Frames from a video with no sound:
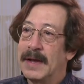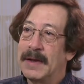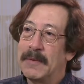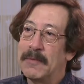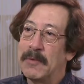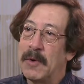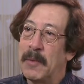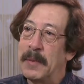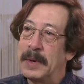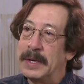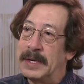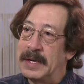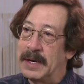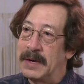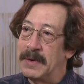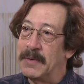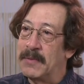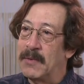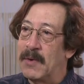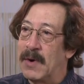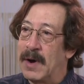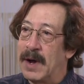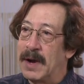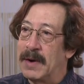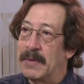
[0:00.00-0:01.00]
we didn't
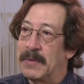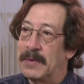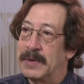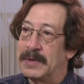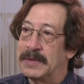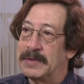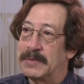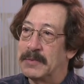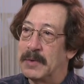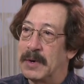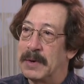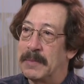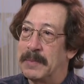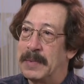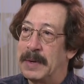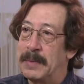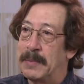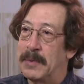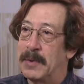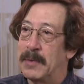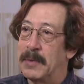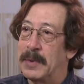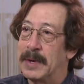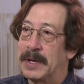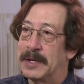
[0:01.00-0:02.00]
want was what
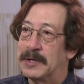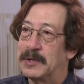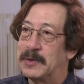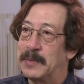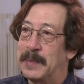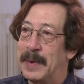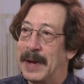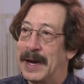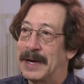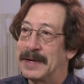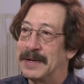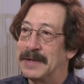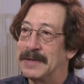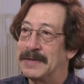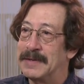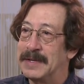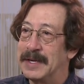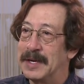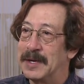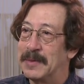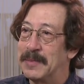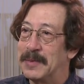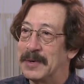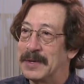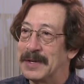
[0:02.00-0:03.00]
people would expect to see
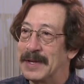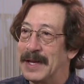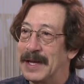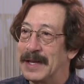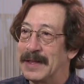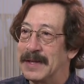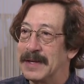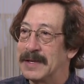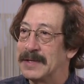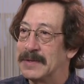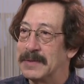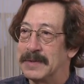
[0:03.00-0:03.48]
in a book like this,